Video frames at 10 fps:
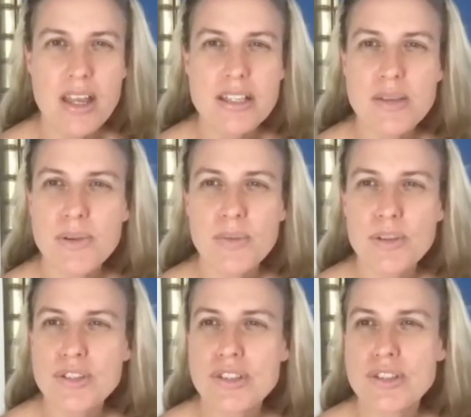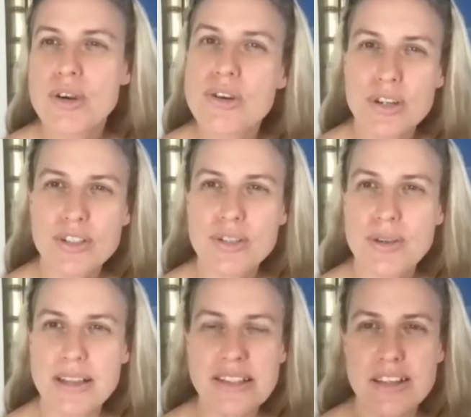So we want to talk to
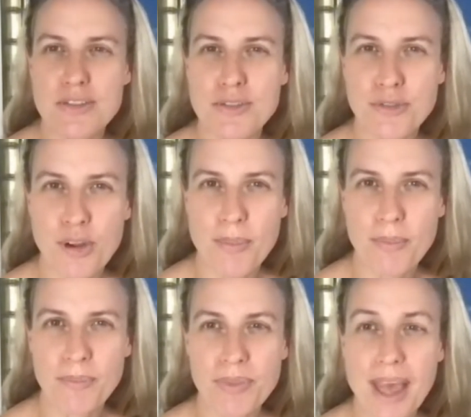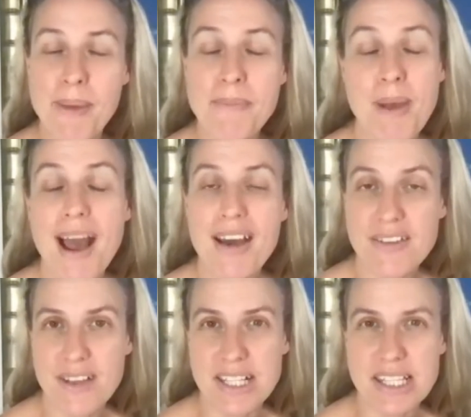ourselves from that part of us.